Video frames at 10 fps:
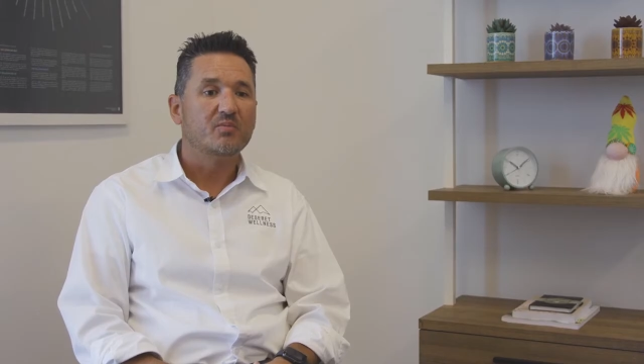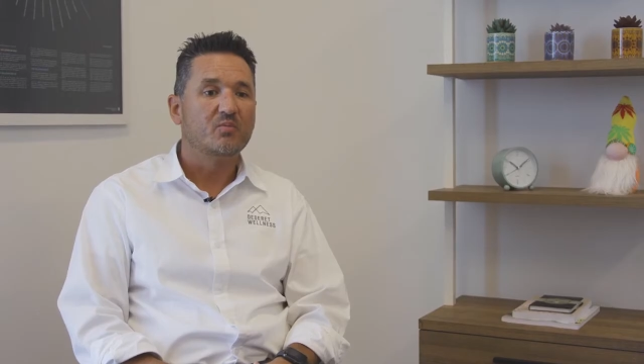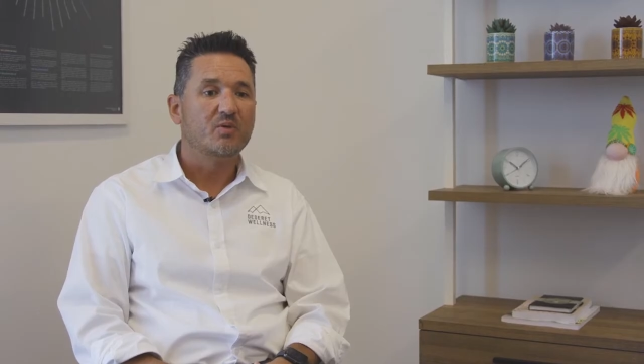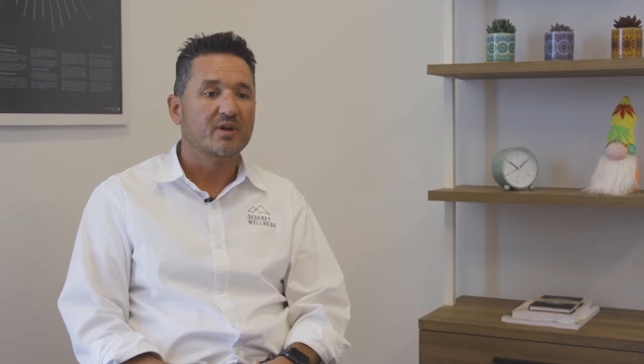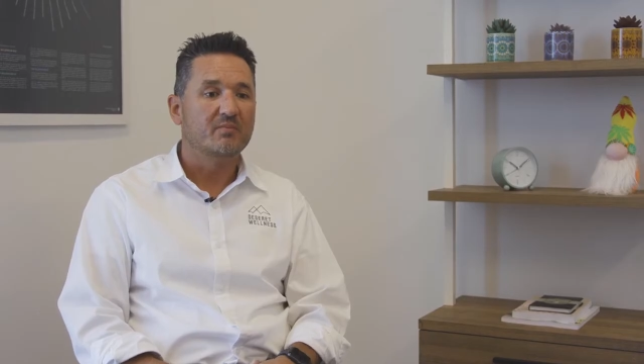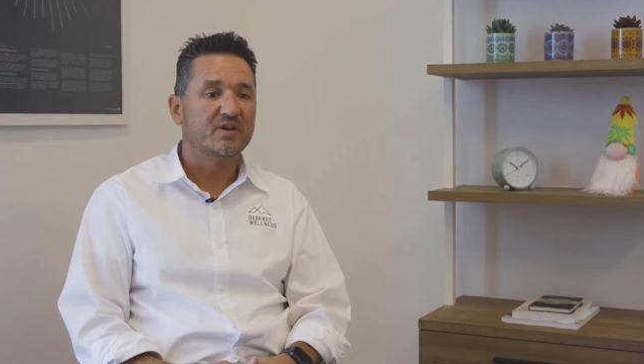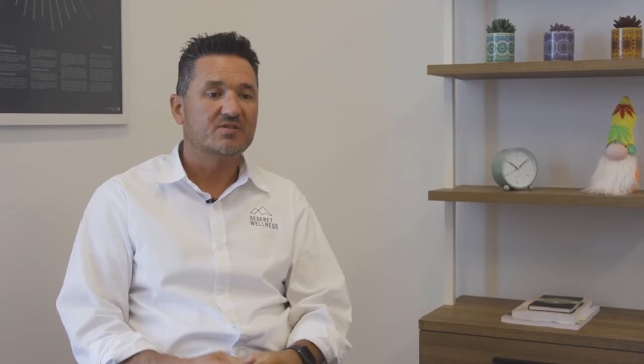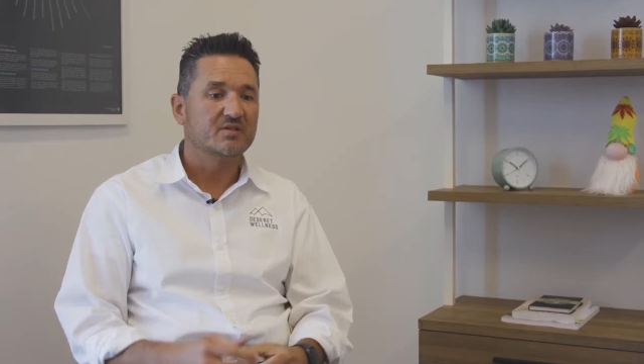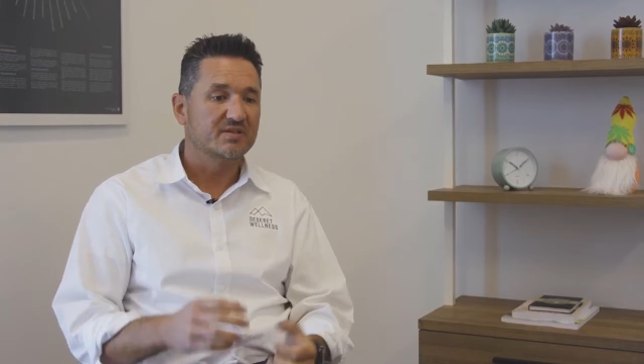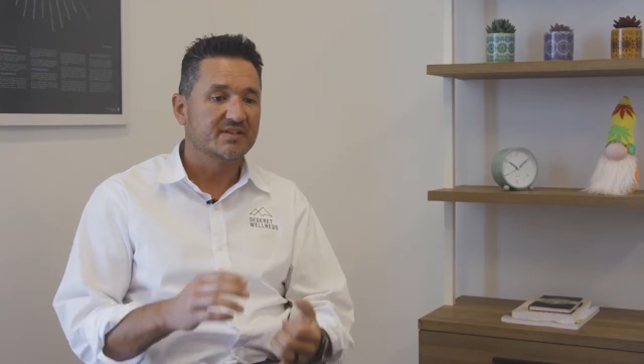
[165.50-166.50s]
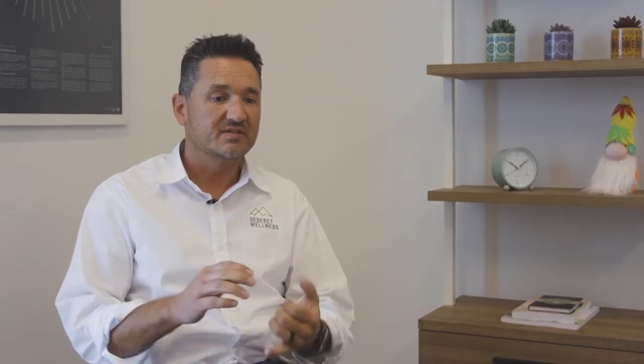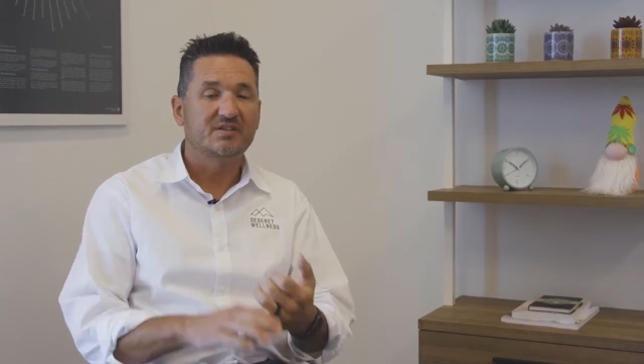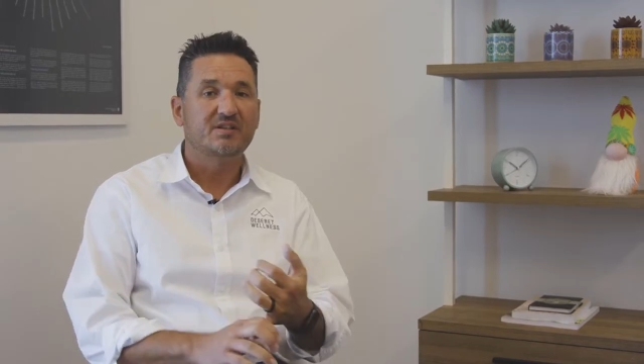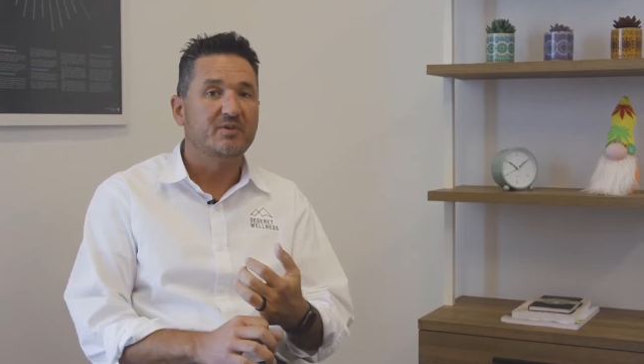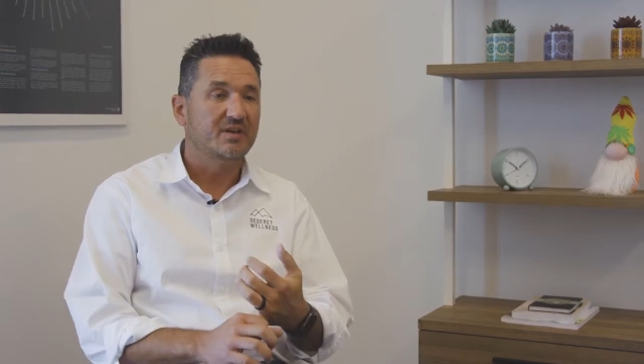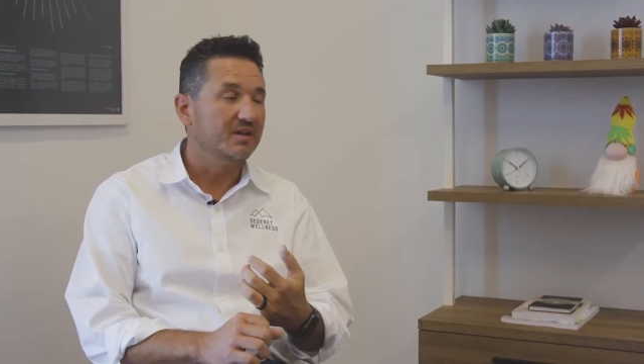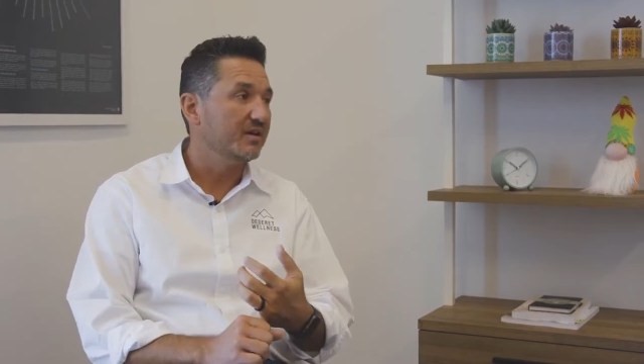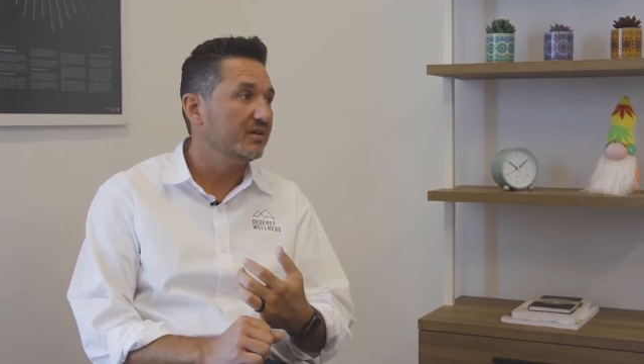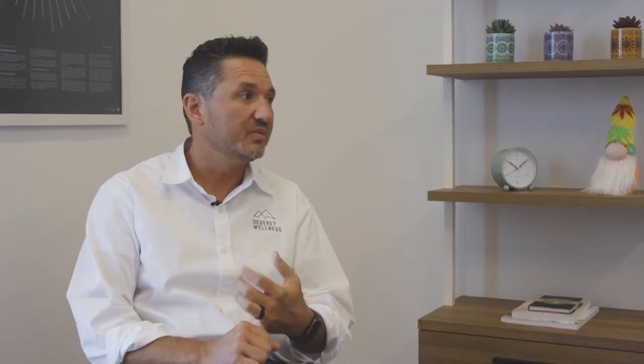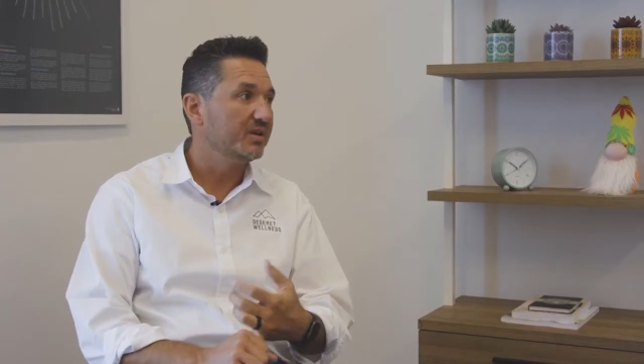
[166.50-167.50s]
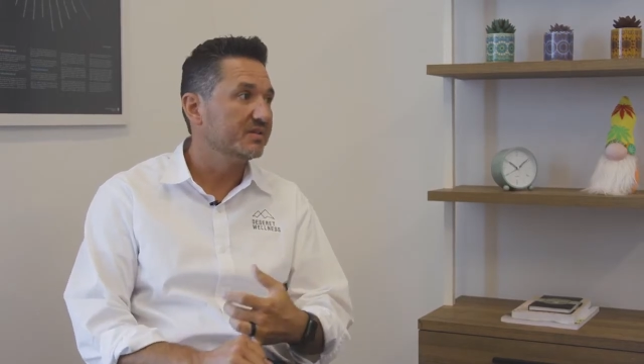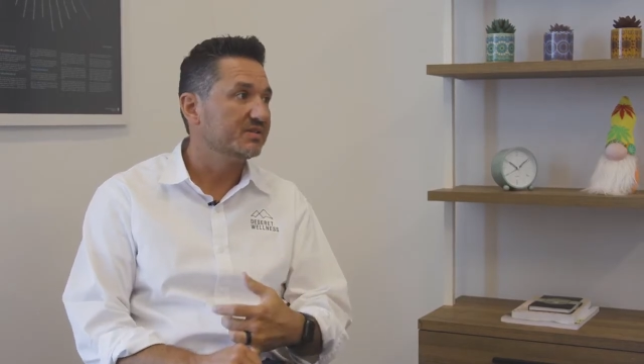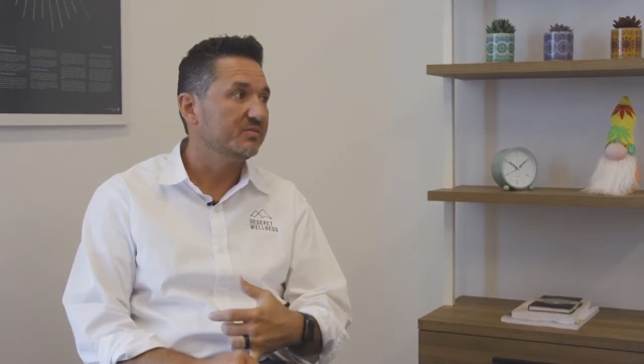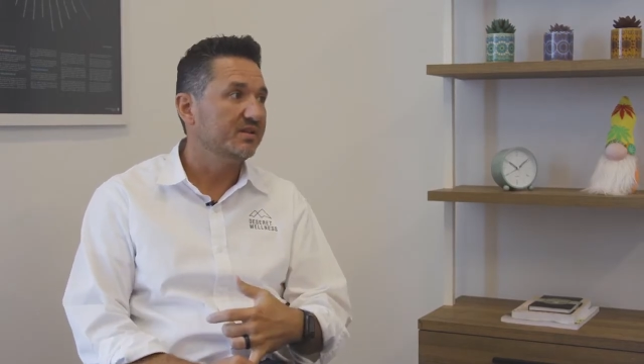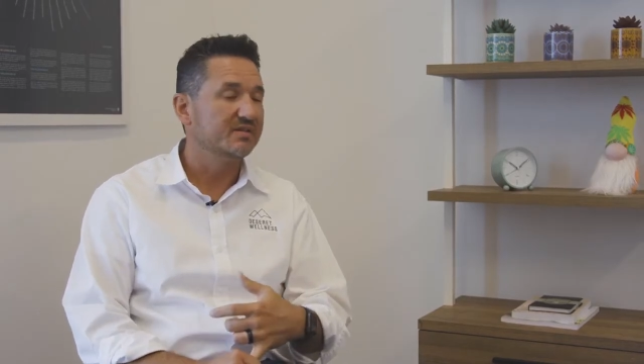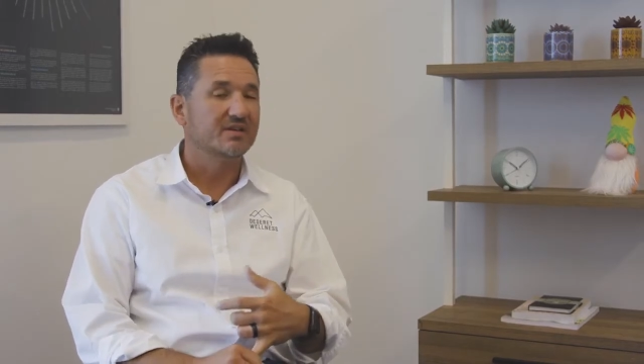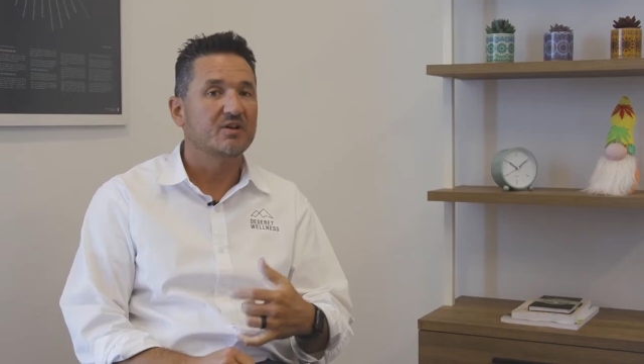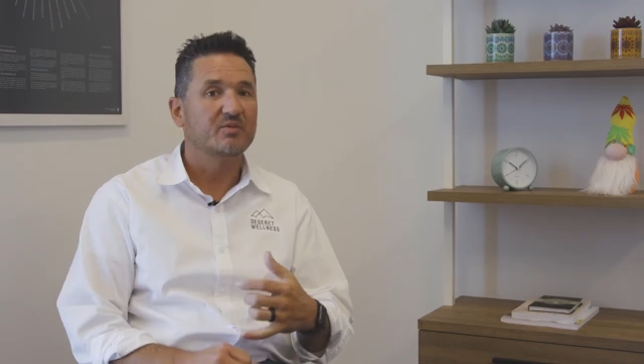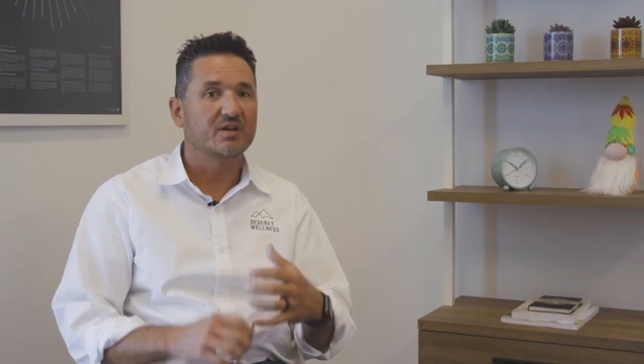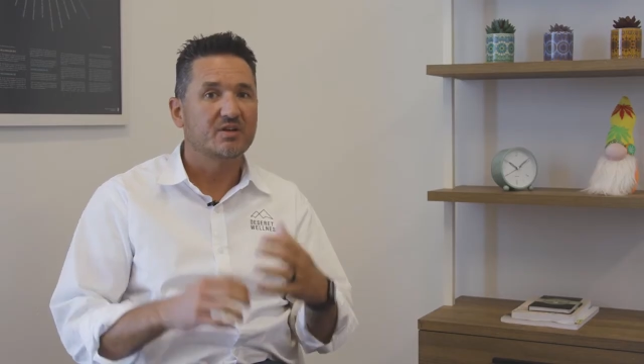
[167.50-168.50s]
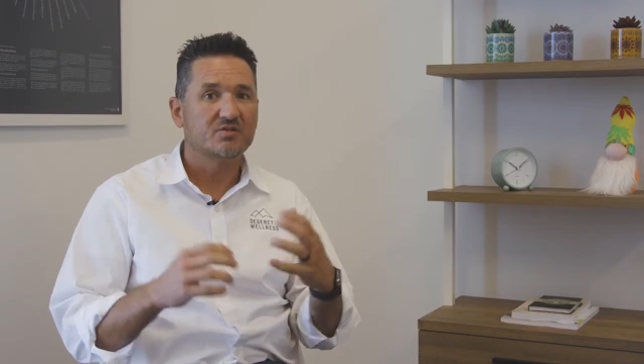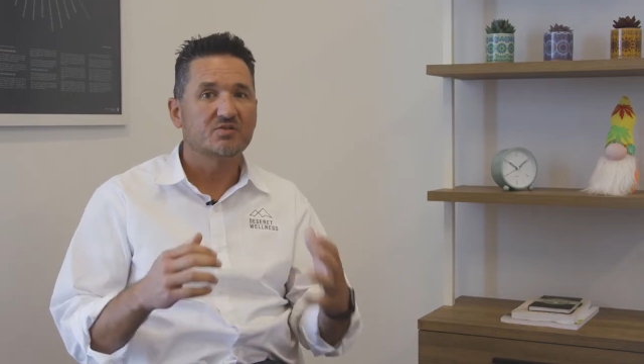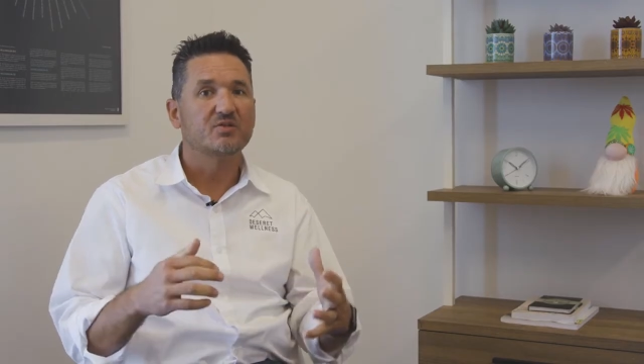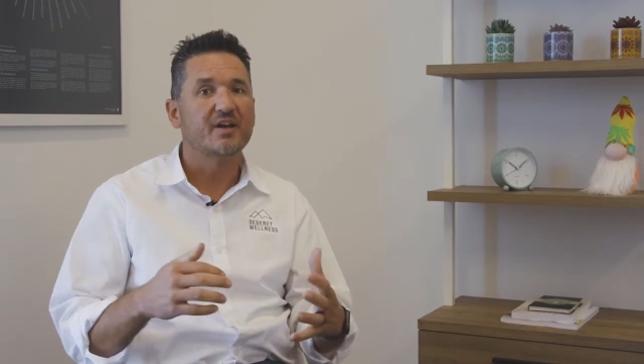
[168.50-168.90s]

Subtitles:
we want to make sure there's lots of CBD there because CBD is going to help kind of control